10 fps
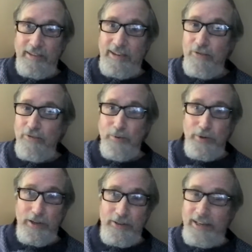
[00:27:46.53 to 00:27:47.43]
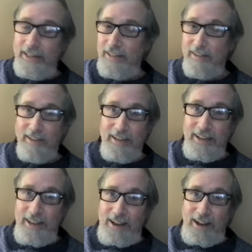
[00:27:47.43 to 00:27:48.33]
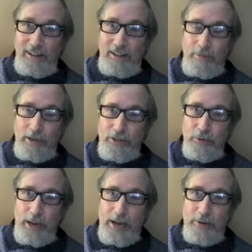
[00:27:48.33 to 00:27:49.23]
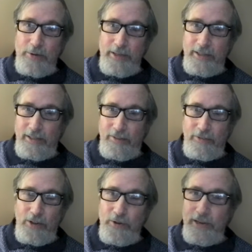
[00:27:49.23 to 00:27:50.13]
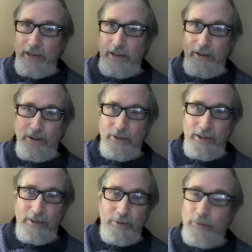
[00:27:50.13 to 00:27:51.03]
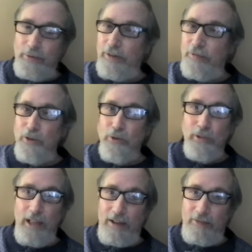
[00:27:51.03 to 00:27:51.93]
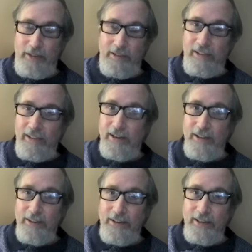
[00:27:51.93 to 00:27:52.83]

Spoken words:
It's everywhere, right? It's I love my Chihuahua, I love Tokyo, whatever you love, it's there.